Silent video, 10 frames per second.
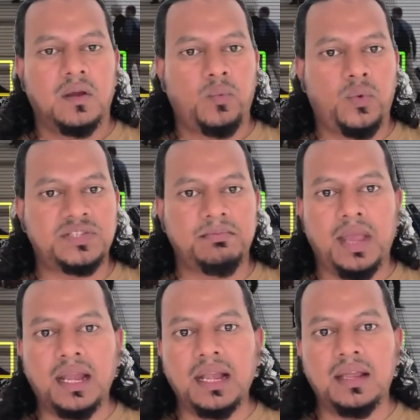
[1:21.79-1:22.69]
which
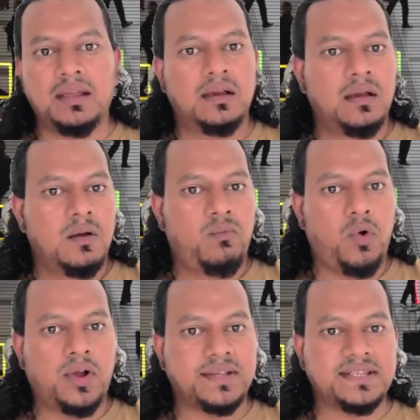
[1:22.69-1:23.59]
mainly
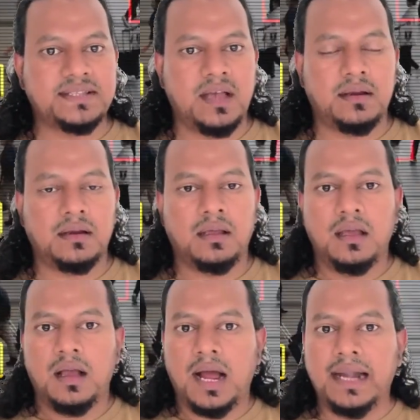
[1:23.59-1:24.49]
focuses on
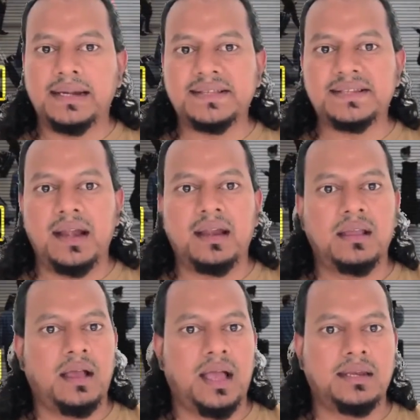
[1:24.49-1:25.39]
understanding,